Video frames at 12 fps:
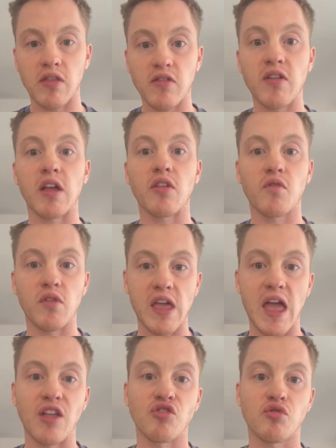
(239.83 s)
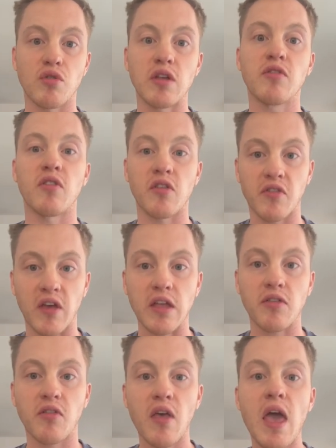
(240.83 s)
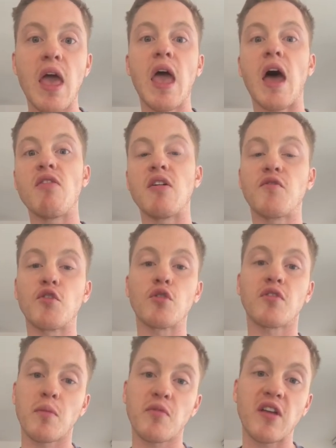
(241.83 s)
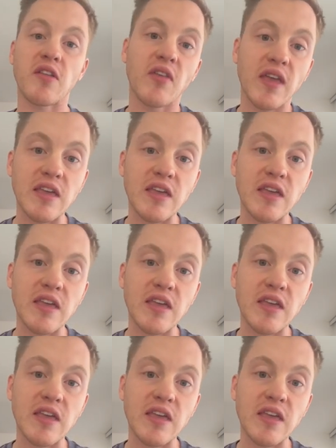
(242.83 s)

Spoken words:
tickets for the entry to the sites. And then for some sites like